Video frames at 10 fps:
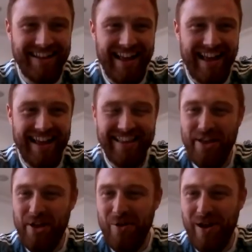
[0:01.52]

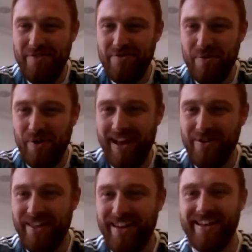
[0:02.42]
Hello, everyone
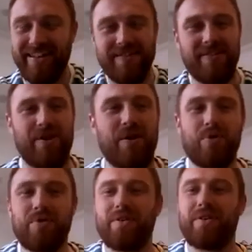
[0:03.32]
out there.
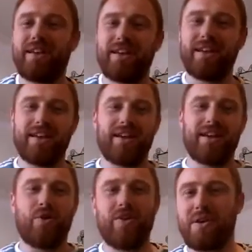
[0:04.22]
So
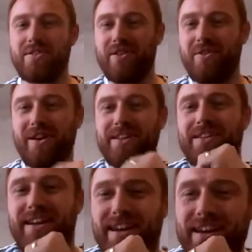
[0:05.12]
we've been
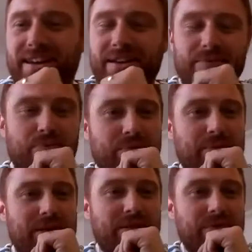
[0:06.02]
doing
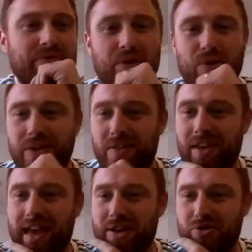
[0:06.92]
recordings and
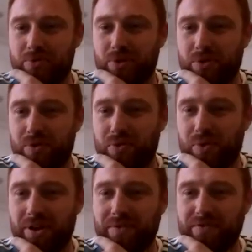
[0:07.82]
catch-up calls
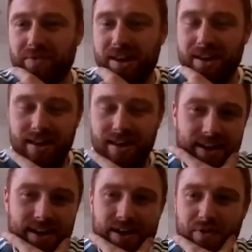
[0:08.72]
with
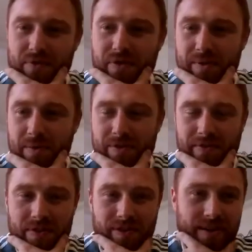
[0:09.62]
obviously members of the
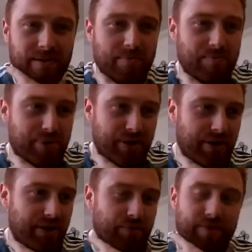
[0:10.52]
team,
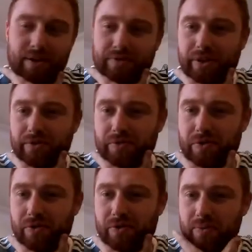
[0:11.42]
but we've had really good
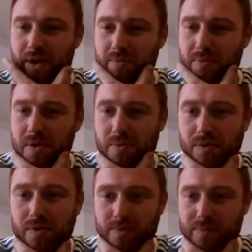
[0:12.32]
results from that.
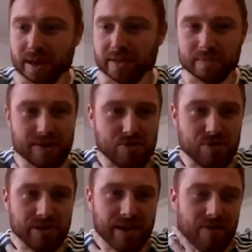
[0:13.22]
People basically
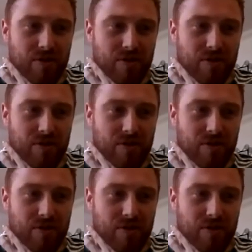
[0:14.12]
messaging in.